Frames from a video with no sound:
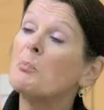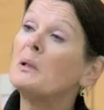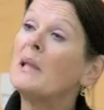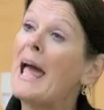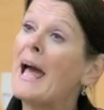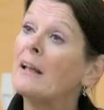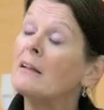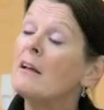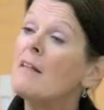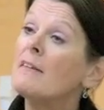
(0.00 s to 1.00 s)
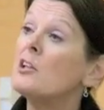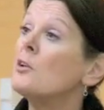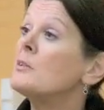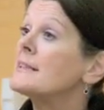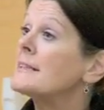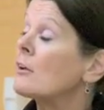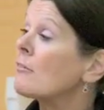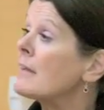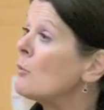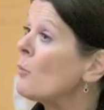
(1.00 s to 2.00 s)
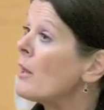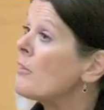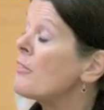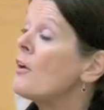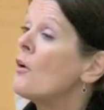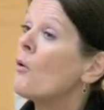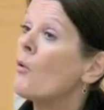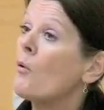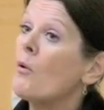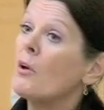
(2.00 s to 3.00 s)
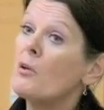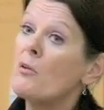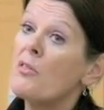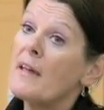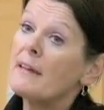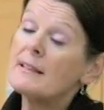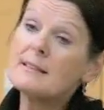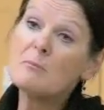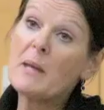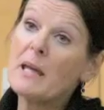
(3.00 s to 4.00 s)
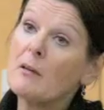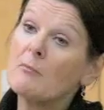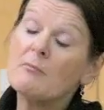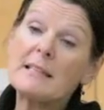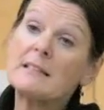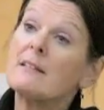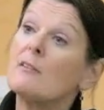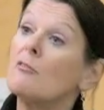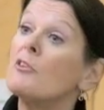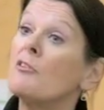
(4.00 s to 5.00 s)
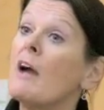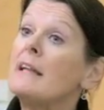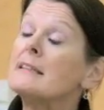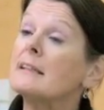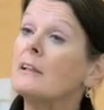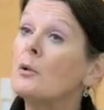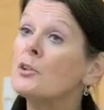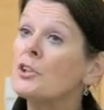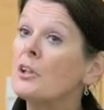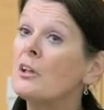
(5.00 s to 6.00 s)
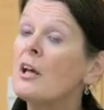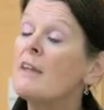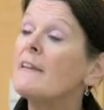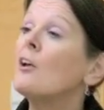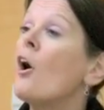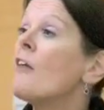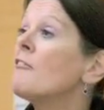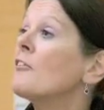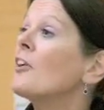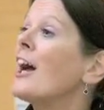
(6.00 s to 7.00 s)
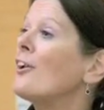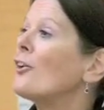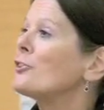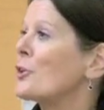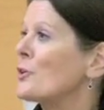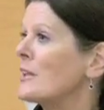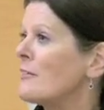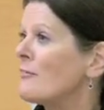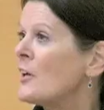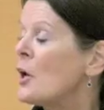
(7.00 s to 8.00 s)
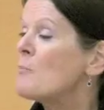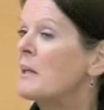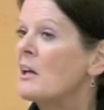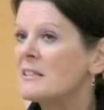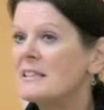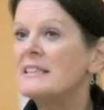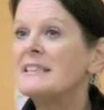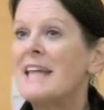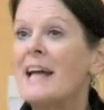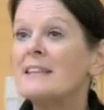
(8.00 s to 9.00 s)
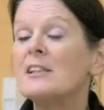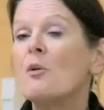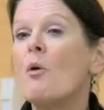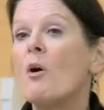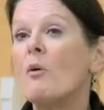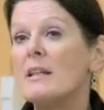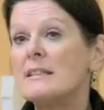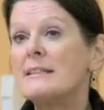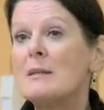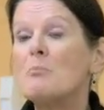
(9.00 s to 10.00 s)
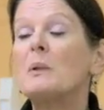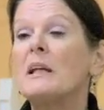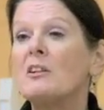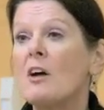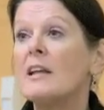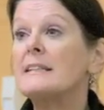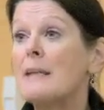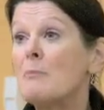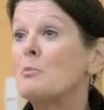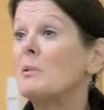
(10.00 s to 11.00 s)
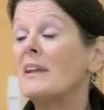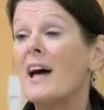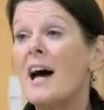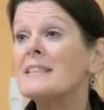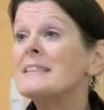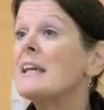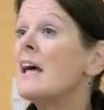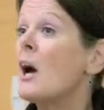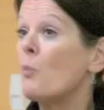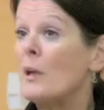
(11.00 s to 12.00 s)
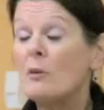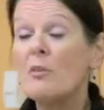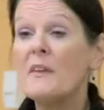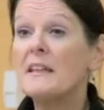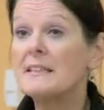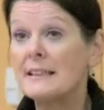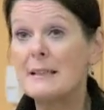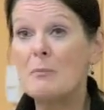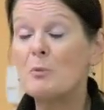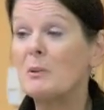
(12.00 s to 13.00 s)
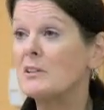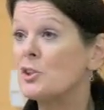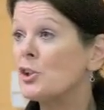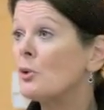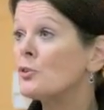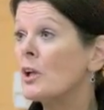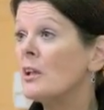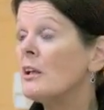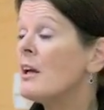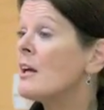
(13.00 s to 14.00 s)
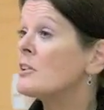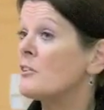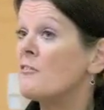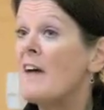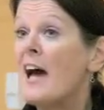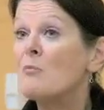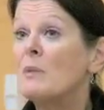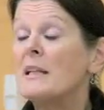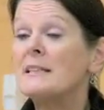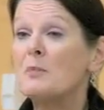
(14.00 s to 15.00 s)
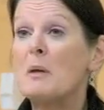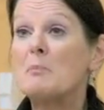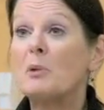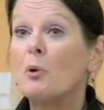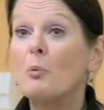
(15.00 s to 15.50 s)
plan that you disagree with or you think isn't the right solution, then offer an alternative. Because the status quo is simply not acceptable to us, and we don't think it's acceptable to children, to families, to people who